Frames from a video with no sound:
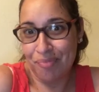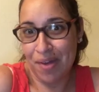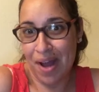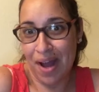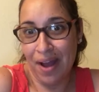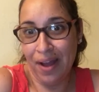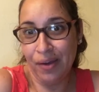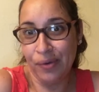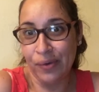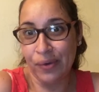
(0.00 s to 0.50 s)

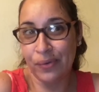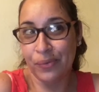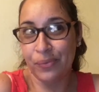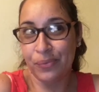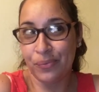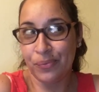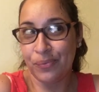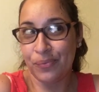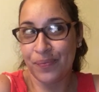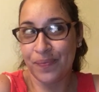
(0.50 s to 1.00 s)
I don't know,
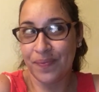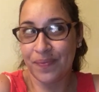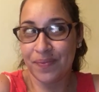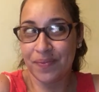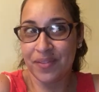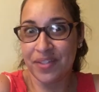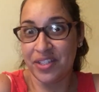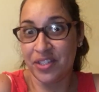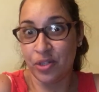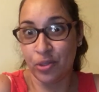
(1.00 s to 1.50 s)

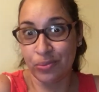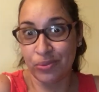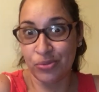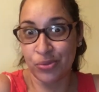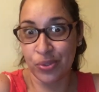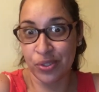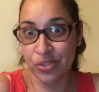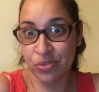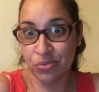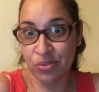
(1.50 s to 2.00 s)
the year
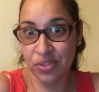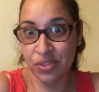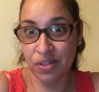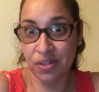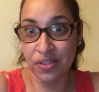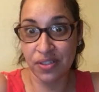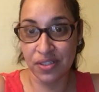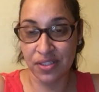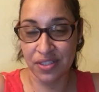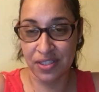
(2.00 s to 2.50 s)
before school
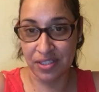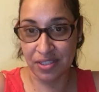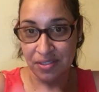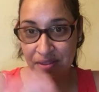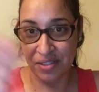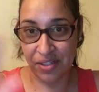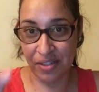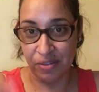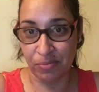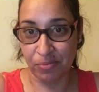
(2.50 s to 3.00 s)
starts, because,
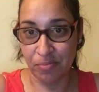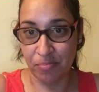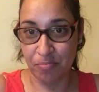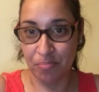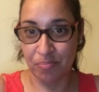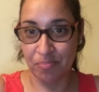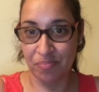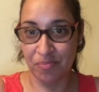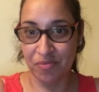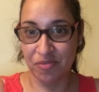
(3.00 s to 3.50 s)
you know,
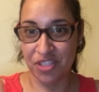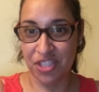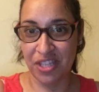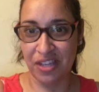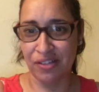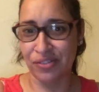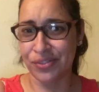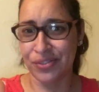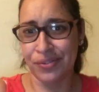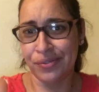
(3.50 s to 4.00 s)

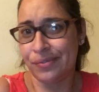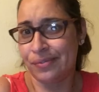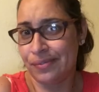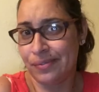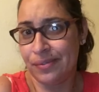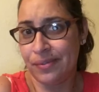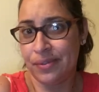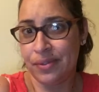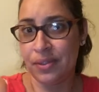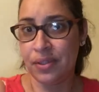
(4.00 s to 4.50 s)
sales.
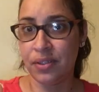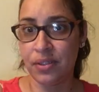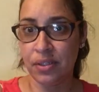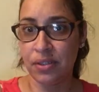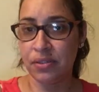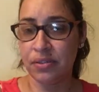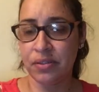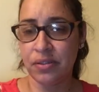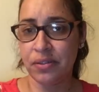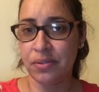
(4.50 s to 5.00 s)

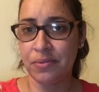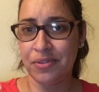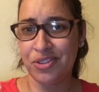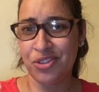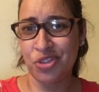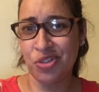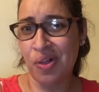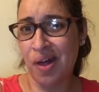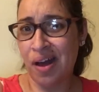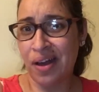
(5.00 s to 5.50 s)

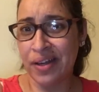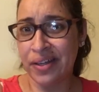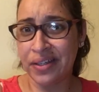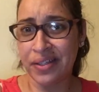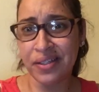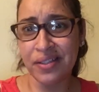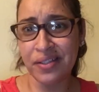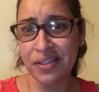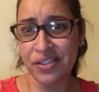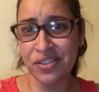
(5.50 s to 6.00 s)

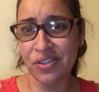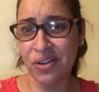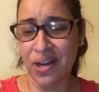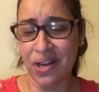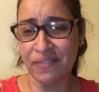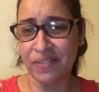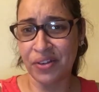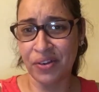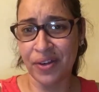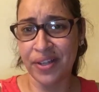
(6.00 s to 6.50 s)
July, they start
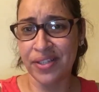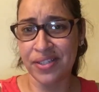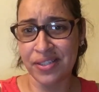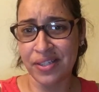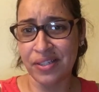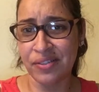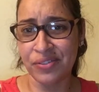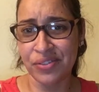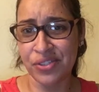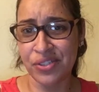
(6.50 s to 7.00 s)
having great
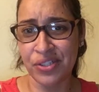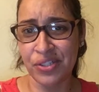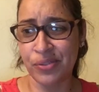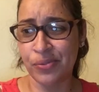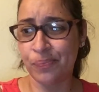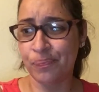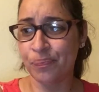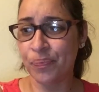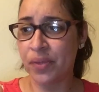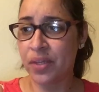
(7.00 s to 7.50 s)
sales too.
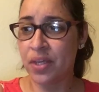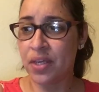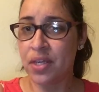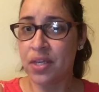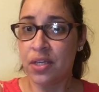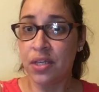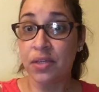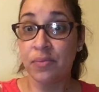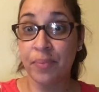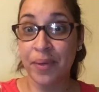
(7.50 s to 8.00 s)

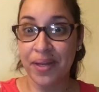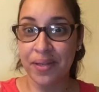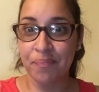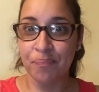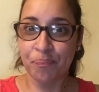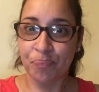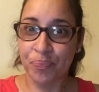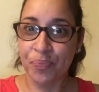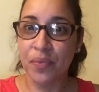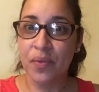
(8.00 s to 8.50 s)
But
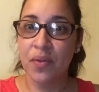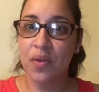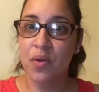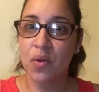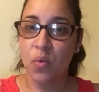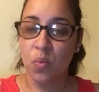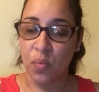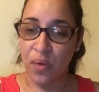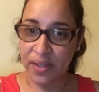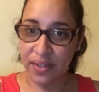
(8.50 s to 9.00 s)

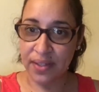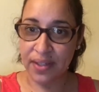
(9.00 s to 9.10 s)
one